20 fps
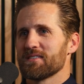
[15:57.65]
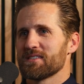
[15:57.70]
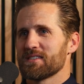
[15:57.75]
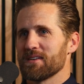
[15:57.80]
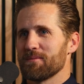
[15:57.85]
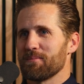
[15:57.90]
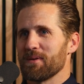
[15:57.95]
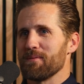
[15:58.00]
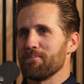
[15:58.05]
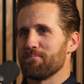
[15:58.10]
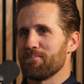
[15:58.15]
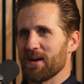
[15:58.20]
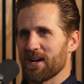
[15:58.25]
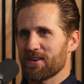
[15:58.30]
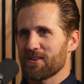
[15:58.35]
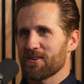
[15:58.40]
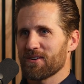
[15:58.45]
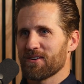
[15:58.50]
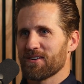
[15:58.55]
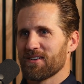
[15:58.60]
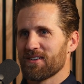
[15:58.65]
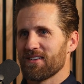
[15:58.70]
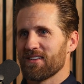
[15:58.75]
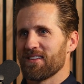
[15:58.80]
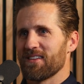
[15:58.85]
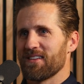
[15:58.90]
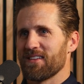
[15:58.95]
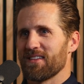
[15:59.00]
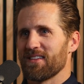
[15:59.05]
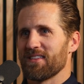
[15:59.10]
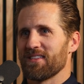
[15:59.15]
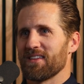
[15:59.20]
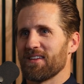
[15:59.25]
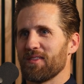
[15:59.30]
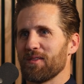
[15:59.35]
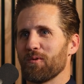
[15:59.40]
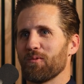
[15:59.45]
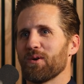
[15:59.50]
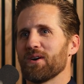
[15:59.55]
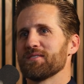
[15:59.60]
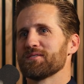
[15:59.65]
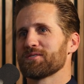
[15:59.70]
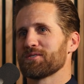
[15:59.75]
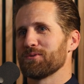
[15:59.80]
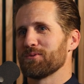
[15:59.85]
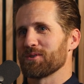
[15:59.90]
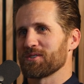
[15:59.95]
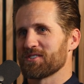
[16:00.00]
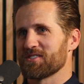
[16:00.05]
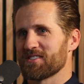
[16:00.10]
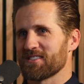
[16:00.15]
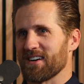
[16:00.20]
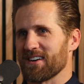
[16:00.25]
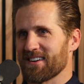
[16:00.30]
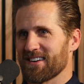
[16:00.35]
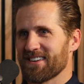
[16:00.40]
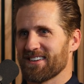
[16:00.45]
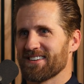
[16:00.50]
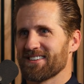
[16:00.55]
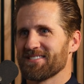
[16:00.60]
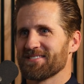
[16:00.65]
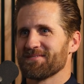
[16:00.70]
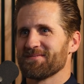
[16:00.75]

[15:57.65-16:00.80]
to be better than the ones who are stuck.